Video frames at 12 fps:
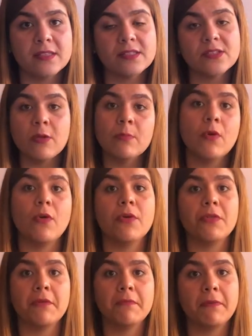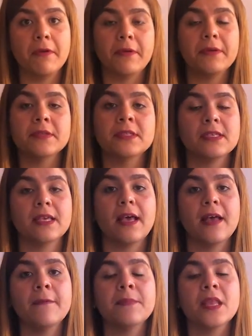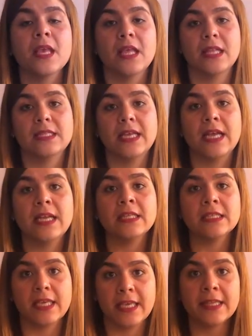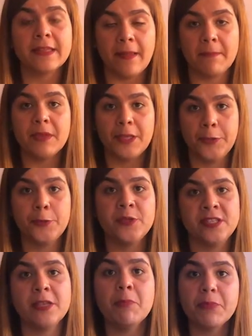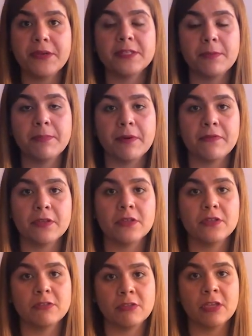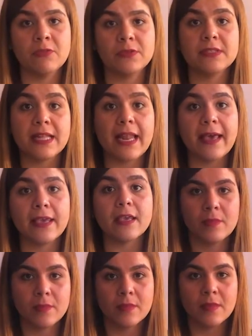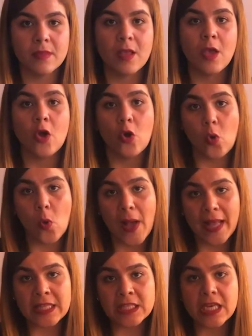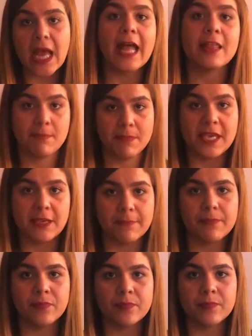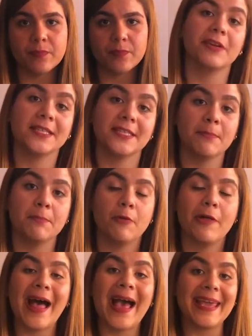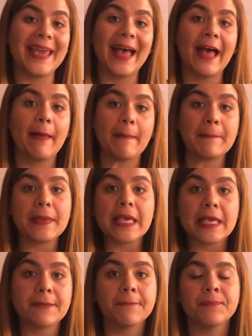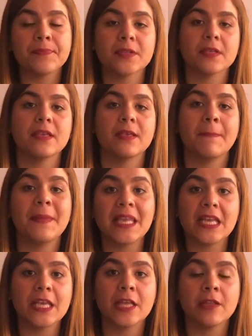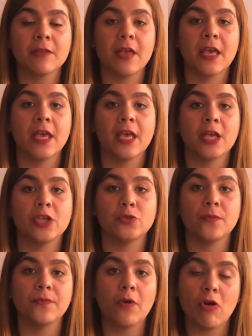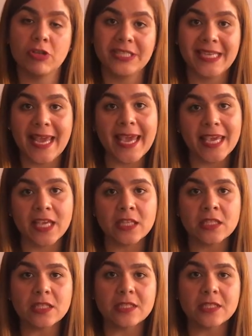some other verbs, yeah, that it can be used in present perfect continuous, like want and mean. For example, I have been meaning to phone Jane,